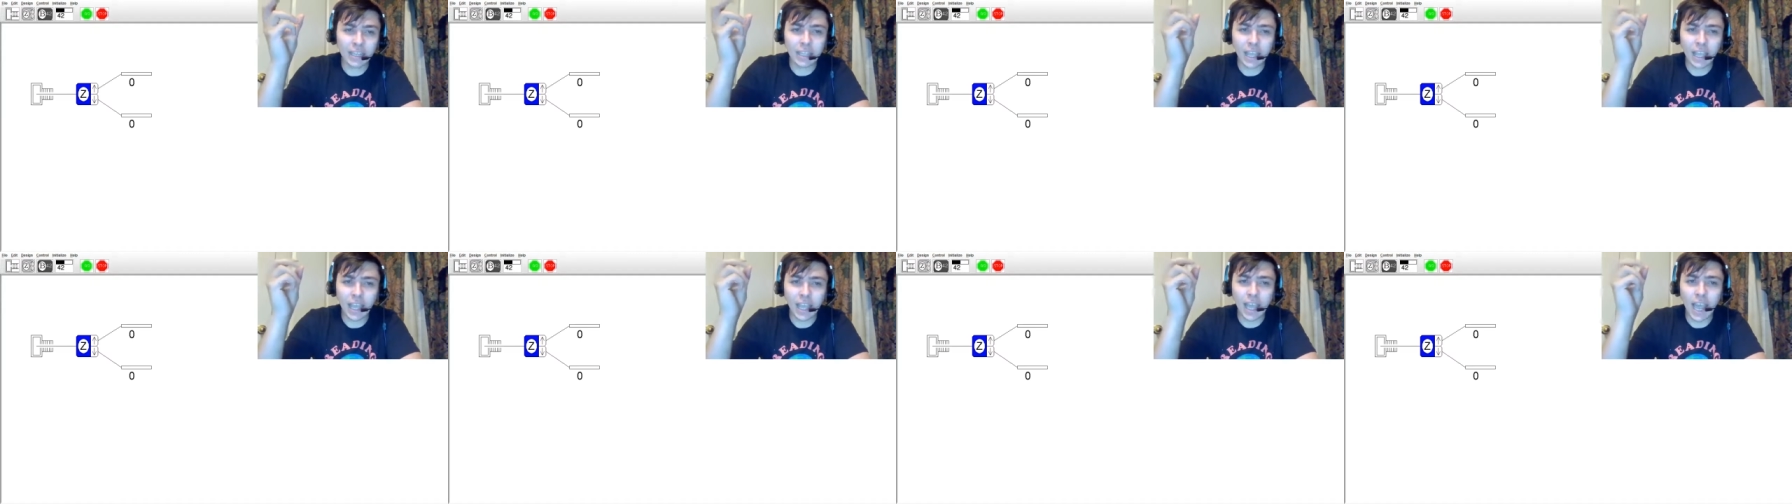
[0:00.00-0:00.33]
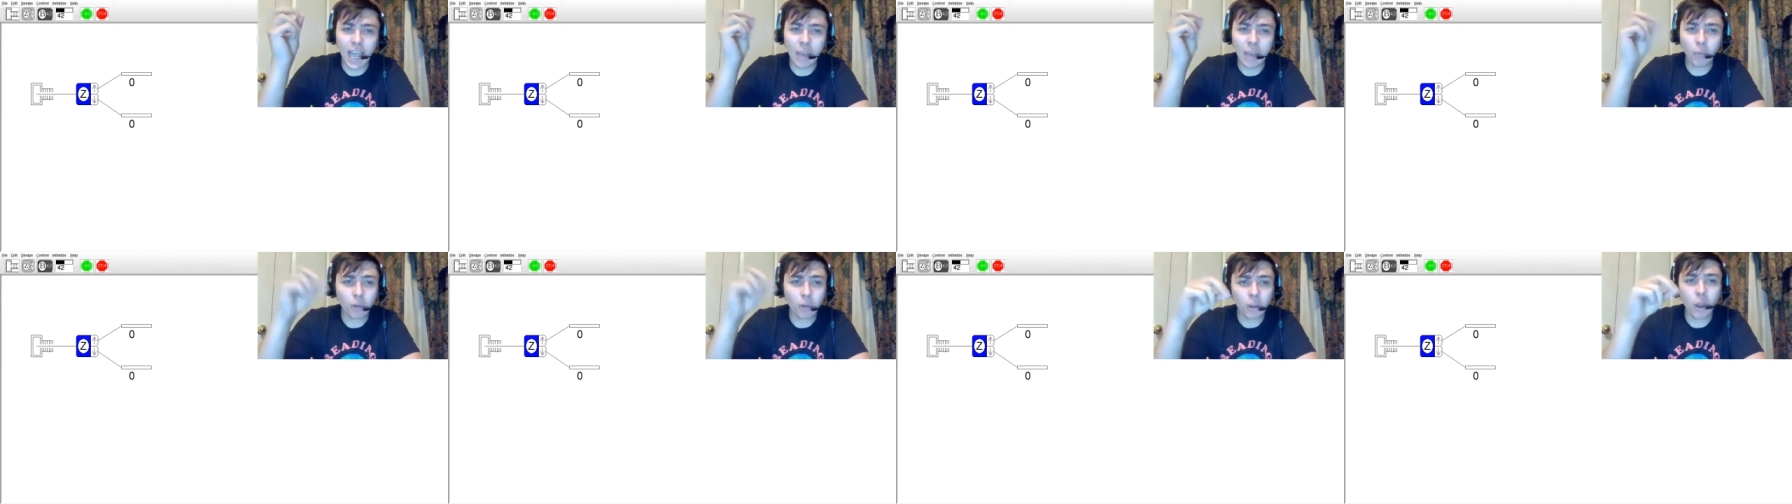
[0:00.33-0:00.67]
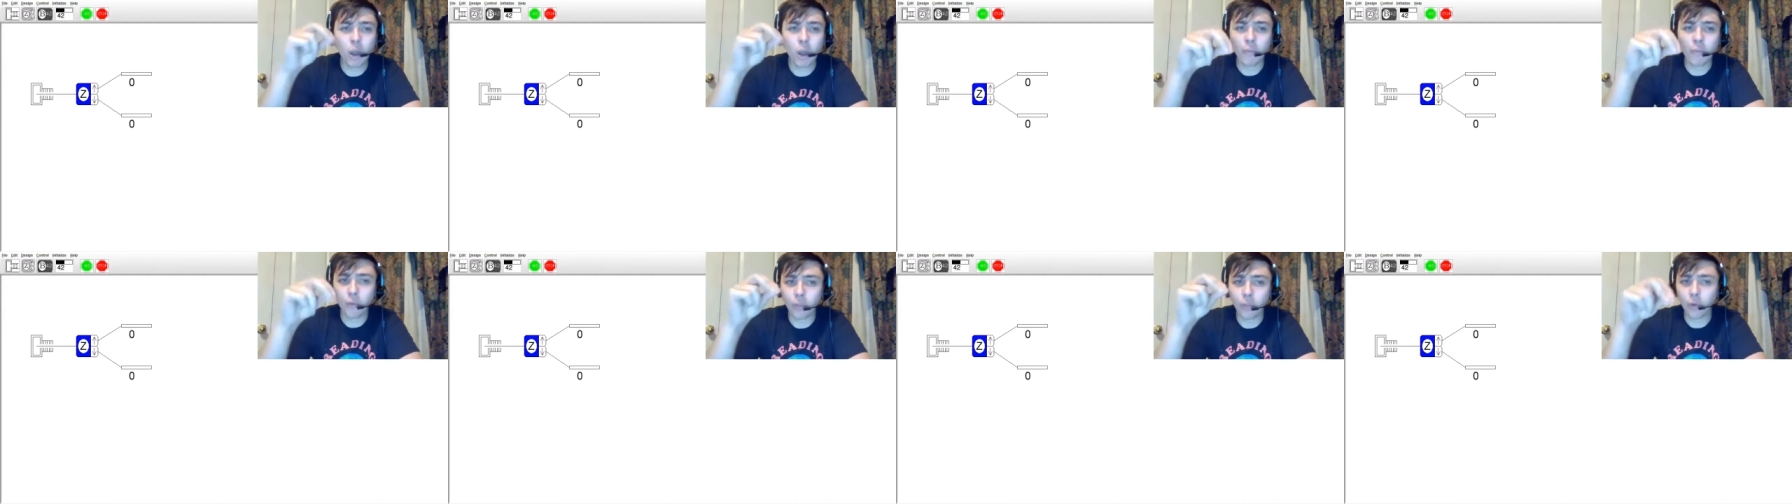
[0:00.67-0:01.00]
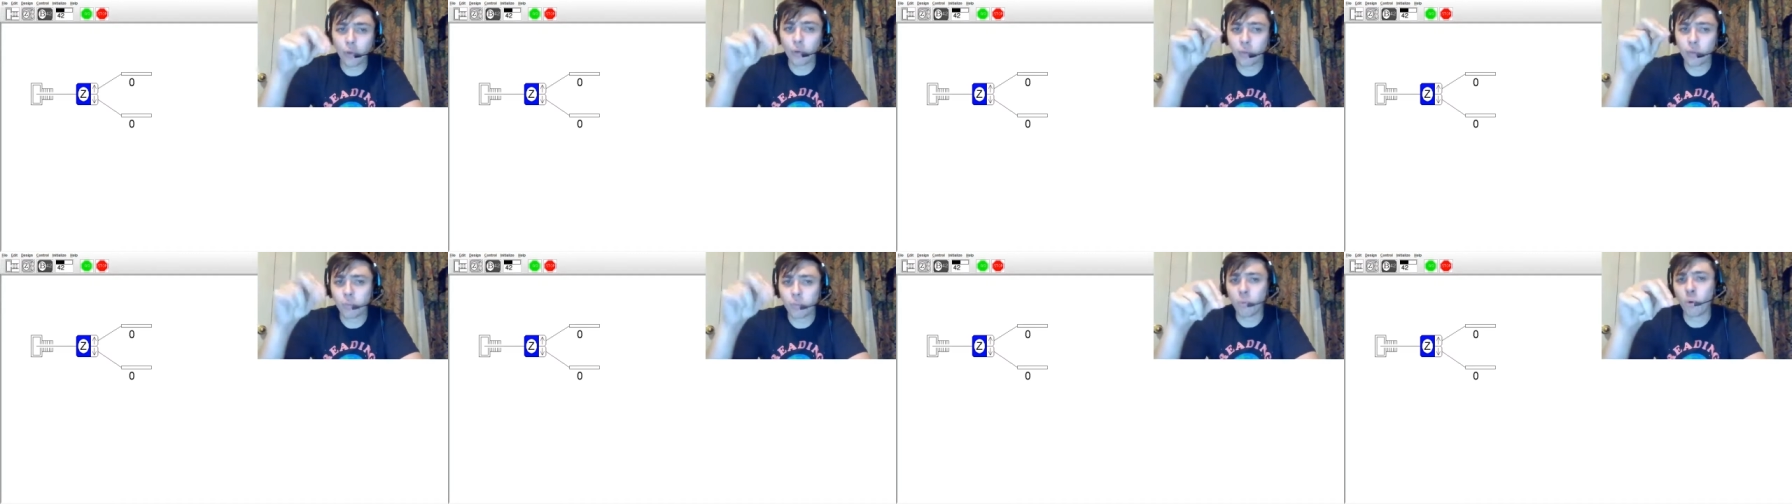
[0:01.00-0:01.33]
I will cover
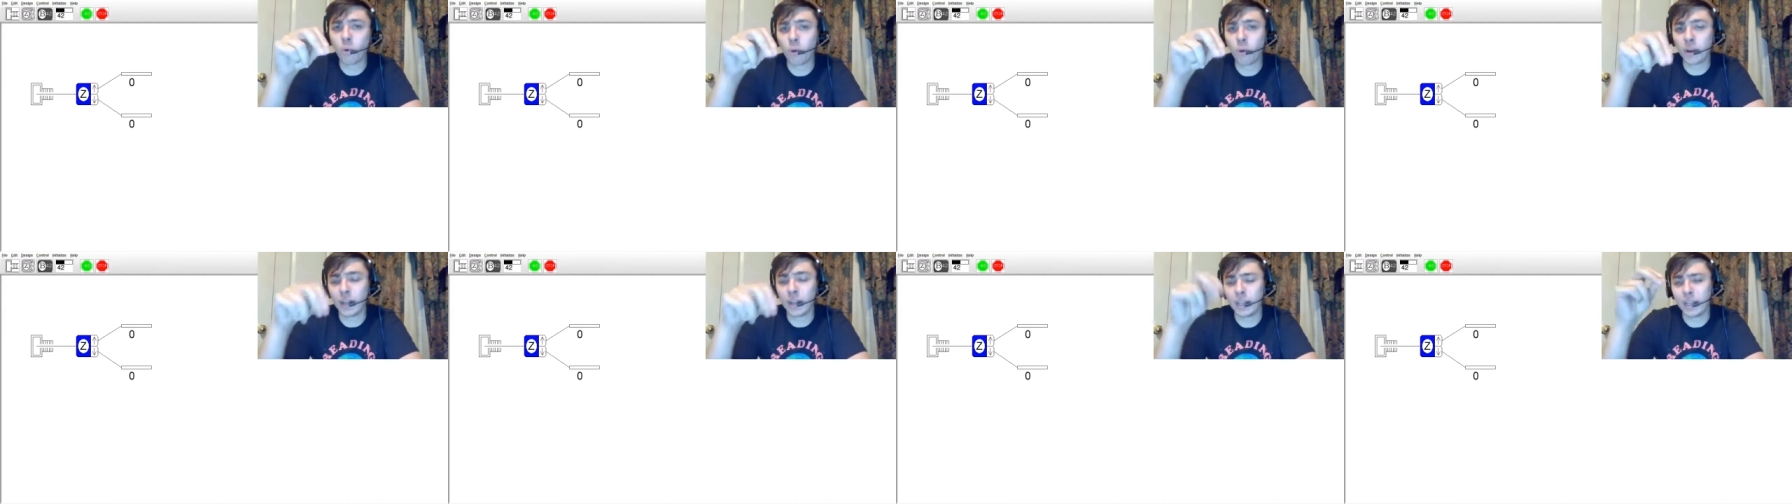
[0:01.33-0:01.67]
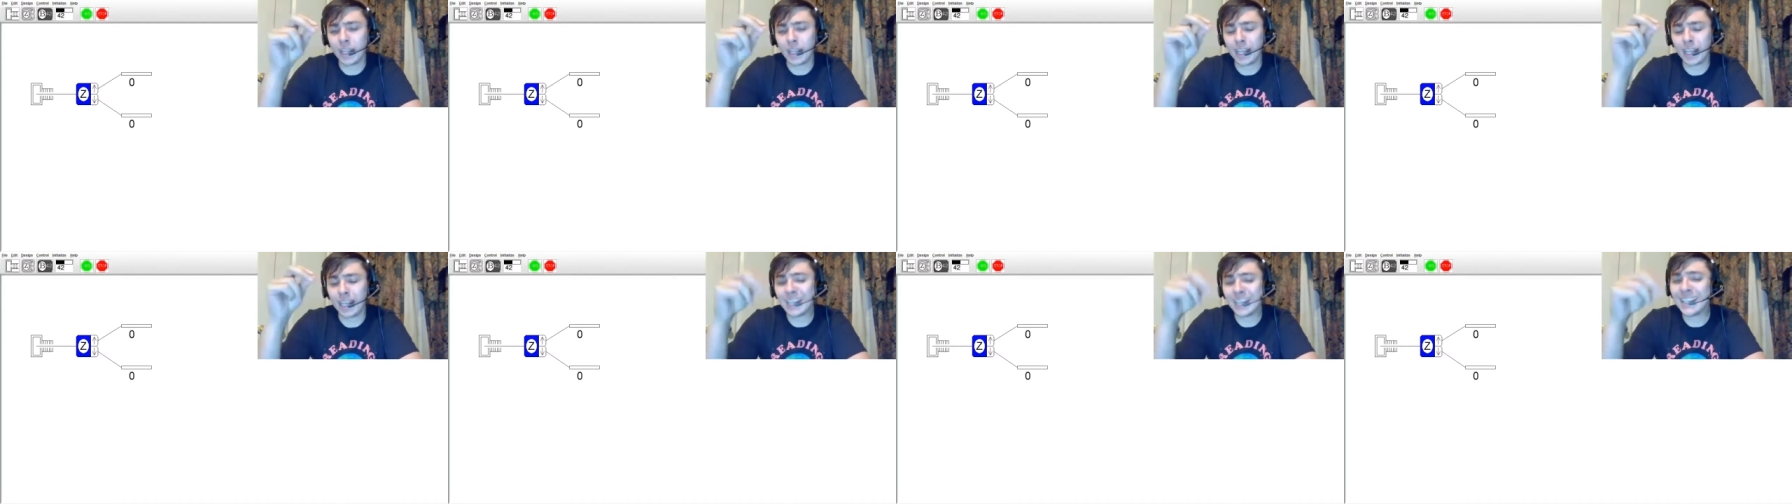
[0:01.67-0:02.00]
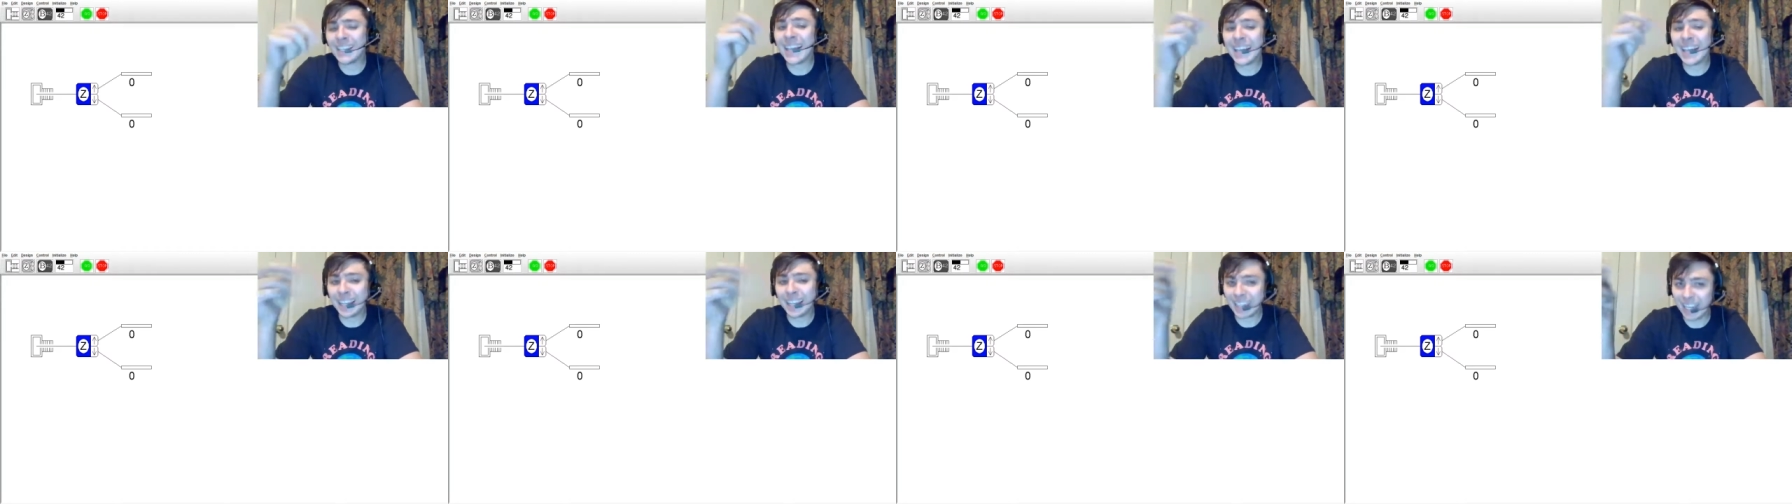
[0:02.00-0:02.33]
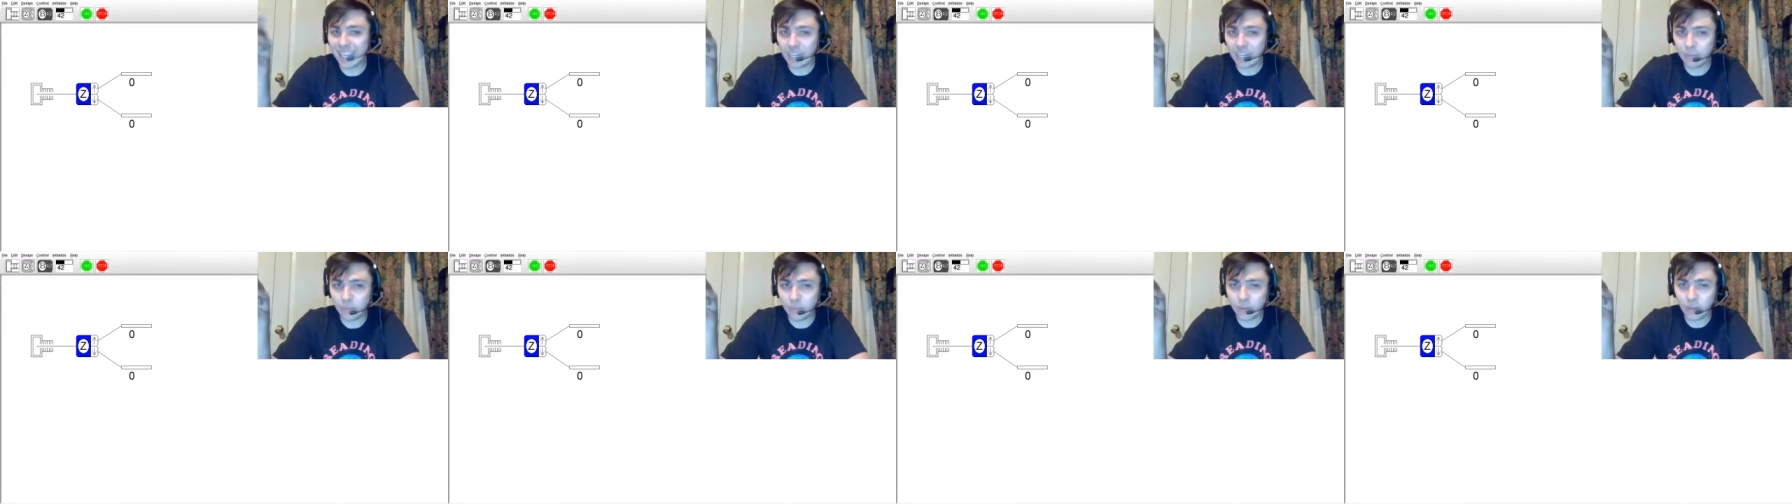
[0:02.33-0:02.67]
those more in a, in a dedicated
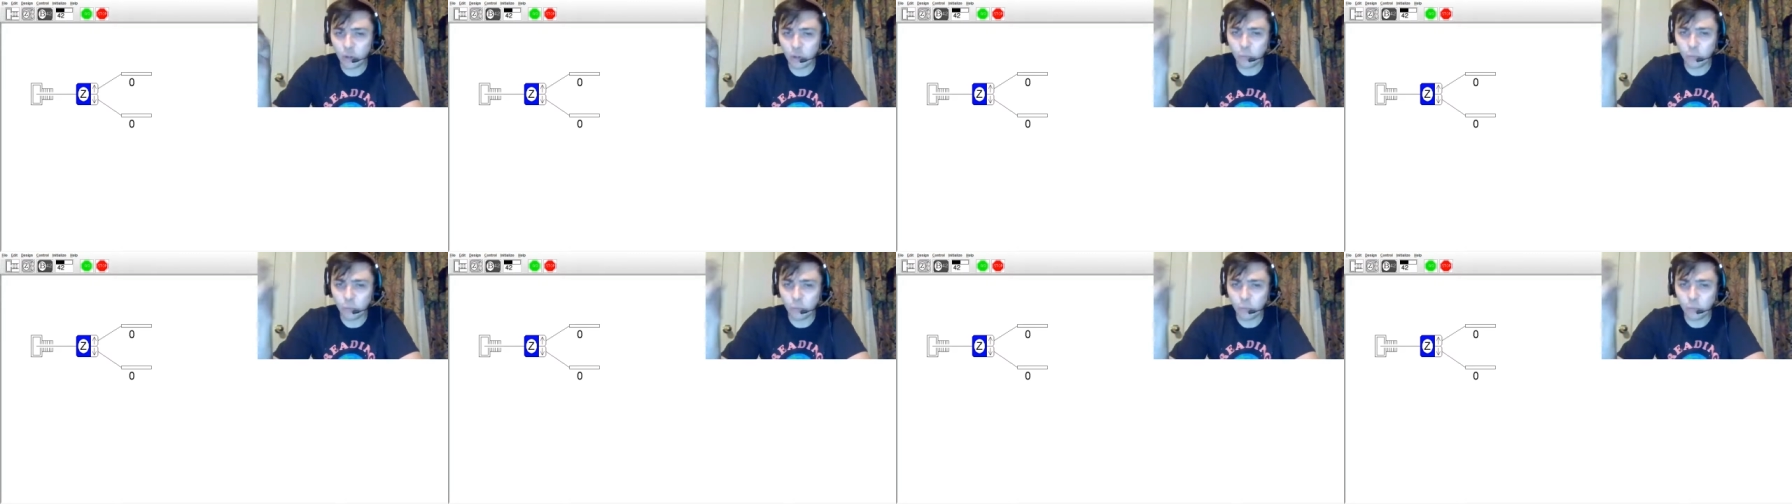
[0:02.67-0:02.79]
video.